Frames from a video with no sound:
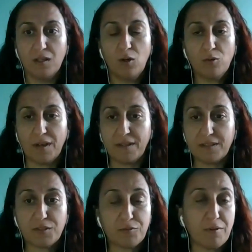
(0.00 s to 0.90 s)
All right,
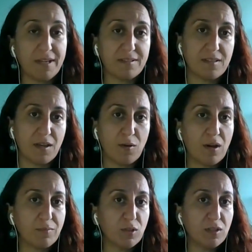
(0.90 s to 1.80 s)
great. So
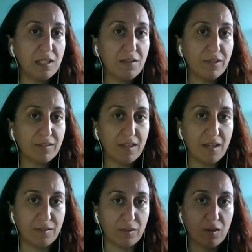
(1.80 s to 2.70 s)
I'm going to leave it
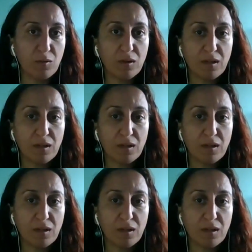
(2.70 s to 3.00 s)
there, though.